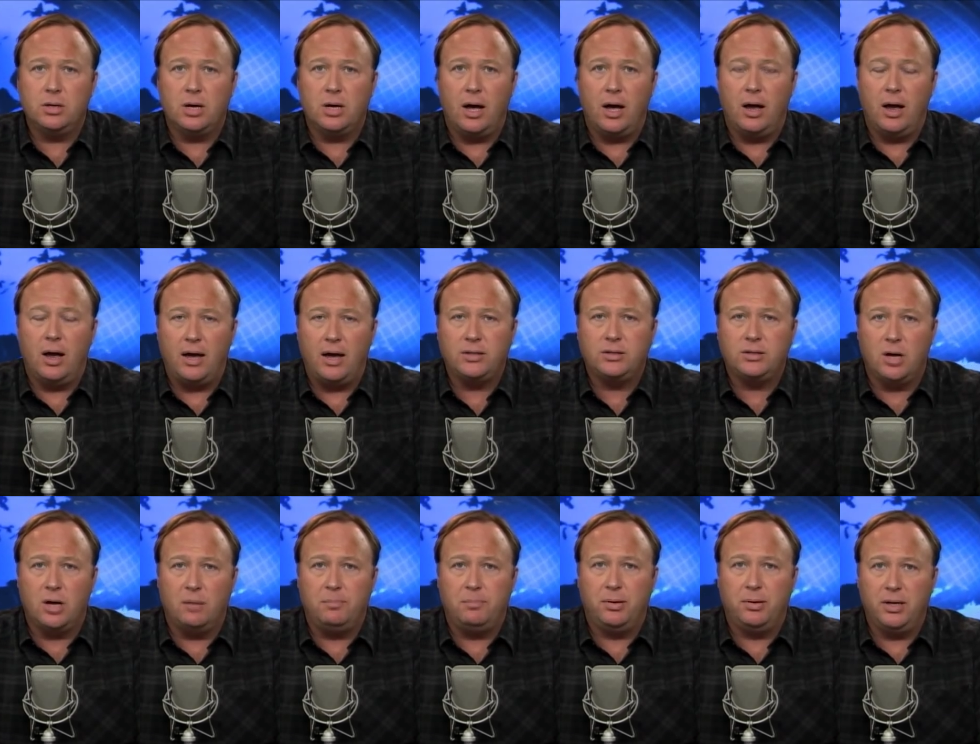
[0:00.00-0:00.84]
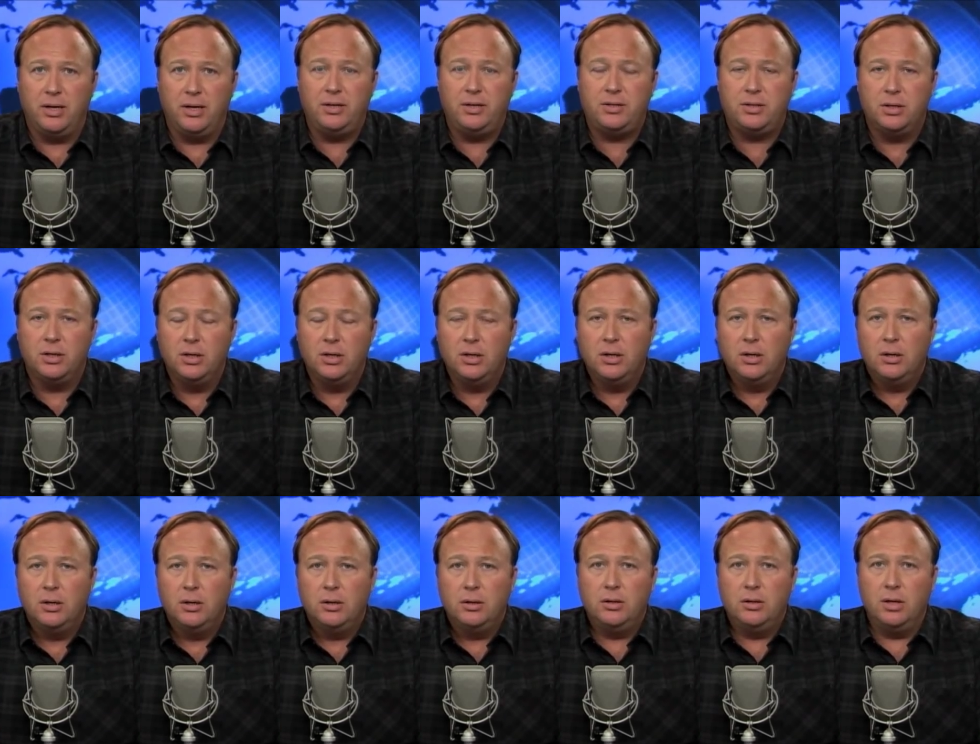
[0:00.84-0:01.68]
I saw police
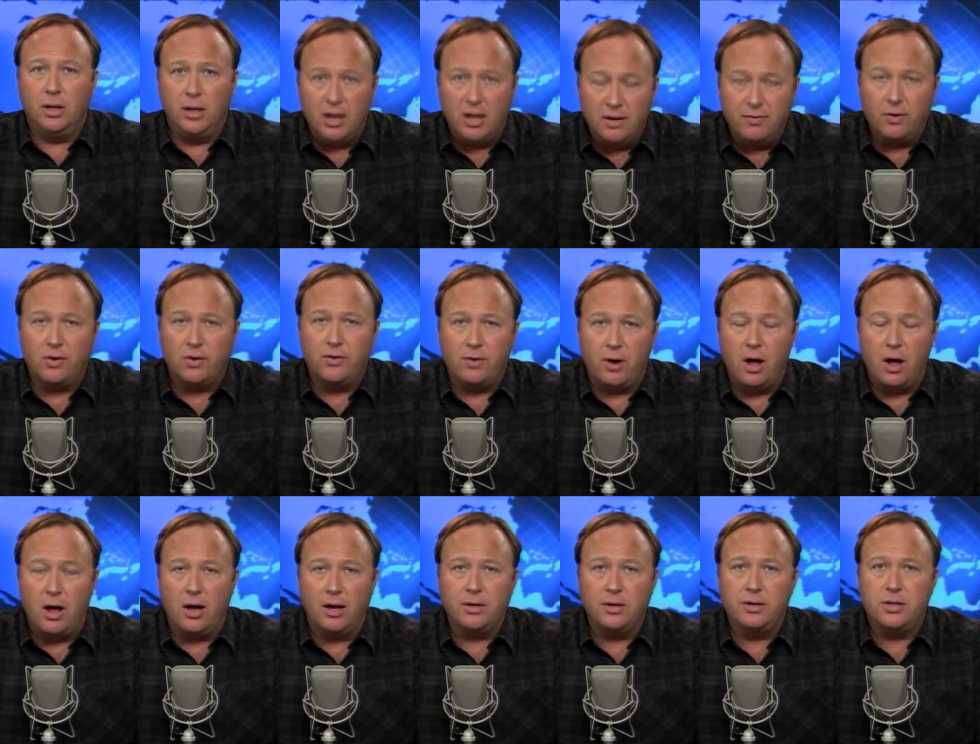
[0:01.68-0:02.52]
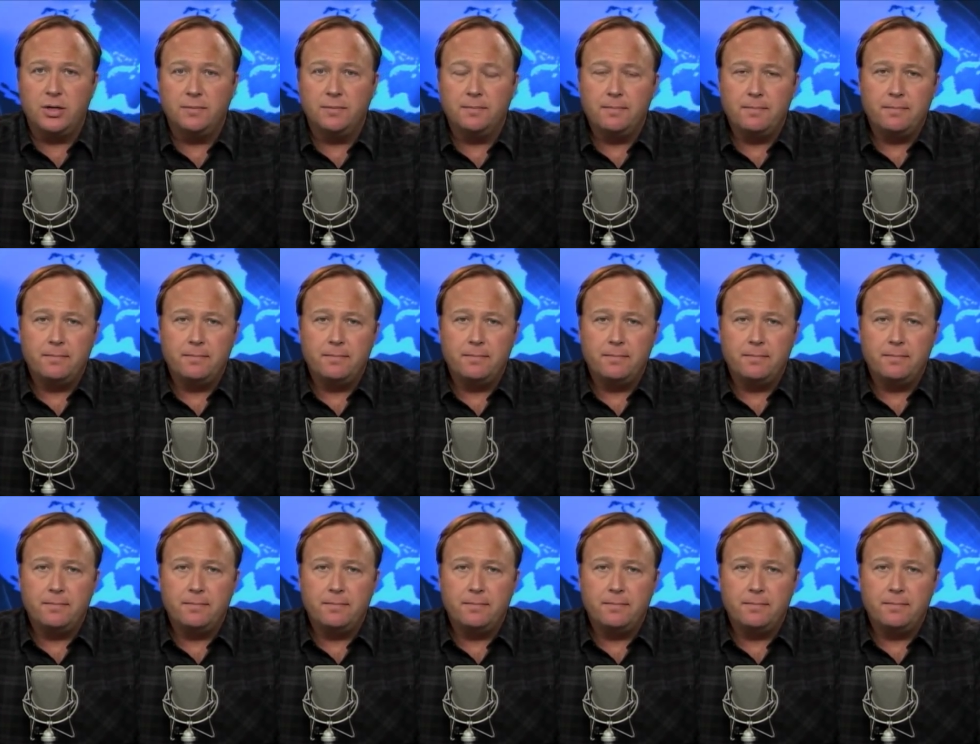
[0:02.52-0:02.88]
deliver drugs.